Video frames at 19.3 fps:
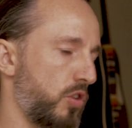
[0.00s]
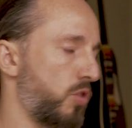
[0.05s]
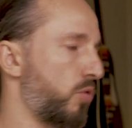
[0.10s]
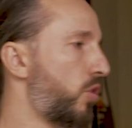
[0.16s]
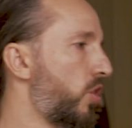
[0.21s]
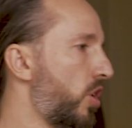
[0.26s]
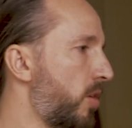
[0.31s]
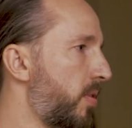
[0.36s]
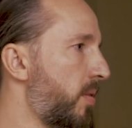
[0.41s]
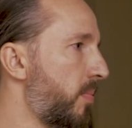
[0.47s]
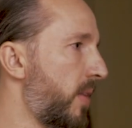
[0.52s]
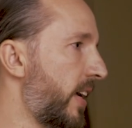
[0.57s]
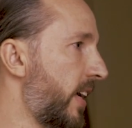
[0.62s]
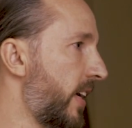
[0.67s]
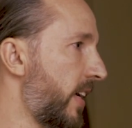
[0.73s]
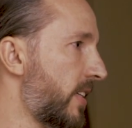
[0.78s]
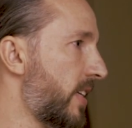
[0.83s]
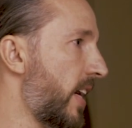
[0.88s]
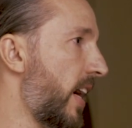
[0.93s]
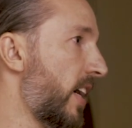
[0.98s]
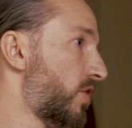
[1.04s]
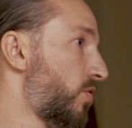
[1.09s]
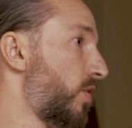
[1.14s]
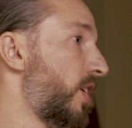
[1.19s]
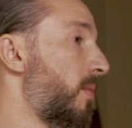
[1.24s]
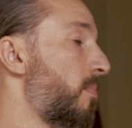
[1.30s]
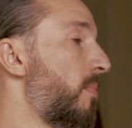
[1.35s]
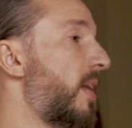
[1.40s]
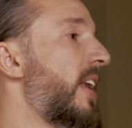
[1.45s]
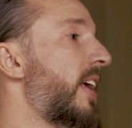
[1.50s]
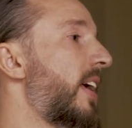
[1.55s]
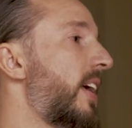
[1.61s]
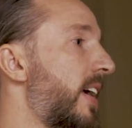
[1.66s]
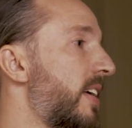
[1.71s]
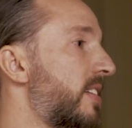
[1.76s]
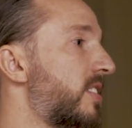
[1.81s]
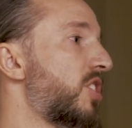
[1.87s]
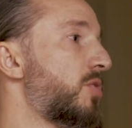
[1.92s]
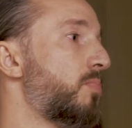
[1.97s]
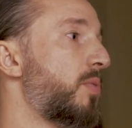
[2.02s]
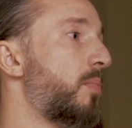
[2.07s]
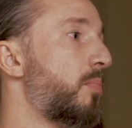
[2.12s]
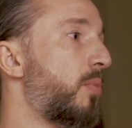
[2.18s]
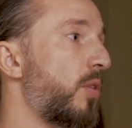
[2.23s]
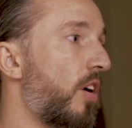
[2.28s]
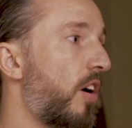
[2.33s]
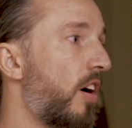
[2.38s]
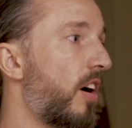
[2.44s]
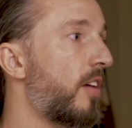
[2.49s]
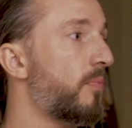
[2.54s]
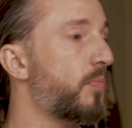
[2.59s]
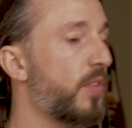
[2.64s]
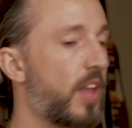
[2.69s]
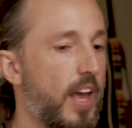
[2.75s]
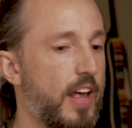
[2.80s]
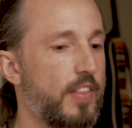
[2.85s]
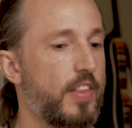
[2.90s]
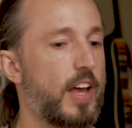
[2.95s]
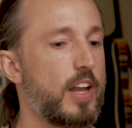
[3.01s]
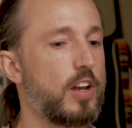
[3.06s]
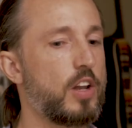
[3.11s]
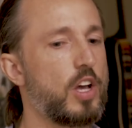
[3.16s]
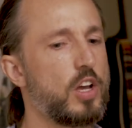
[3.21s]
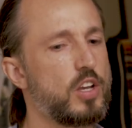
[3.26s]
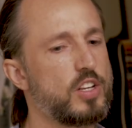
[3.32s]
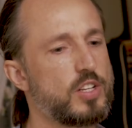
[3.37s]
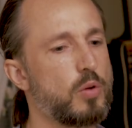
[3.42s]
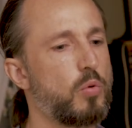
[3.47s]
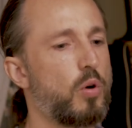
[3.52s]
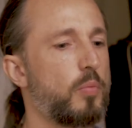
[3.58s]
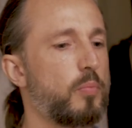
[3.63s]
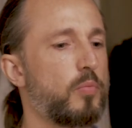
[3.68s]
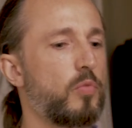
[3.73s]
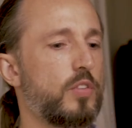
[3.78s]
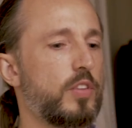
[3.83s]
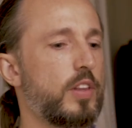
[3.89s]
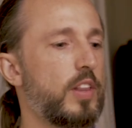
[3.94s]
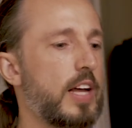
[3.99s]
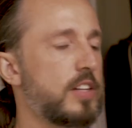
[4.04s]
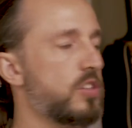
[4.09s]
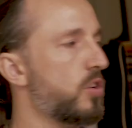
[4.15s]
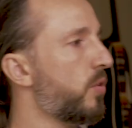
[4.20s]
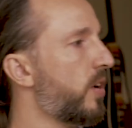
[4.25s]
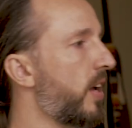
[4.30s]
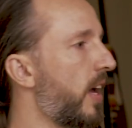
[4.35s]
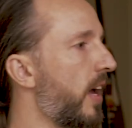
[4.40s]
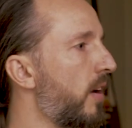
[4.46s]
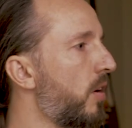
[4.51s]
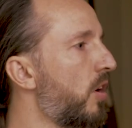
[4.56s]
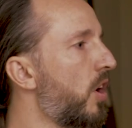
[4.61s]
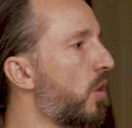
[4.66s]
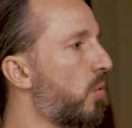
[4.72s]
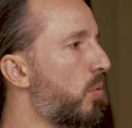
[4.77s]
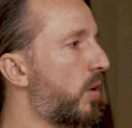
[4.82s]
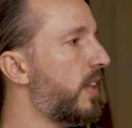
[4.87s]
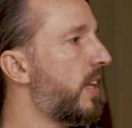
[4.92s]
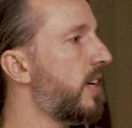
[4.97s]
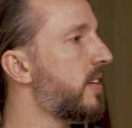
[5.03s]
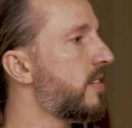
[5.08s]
You could be making right. it tax-free, and in many cases people are. And then you say, well, that's okay. When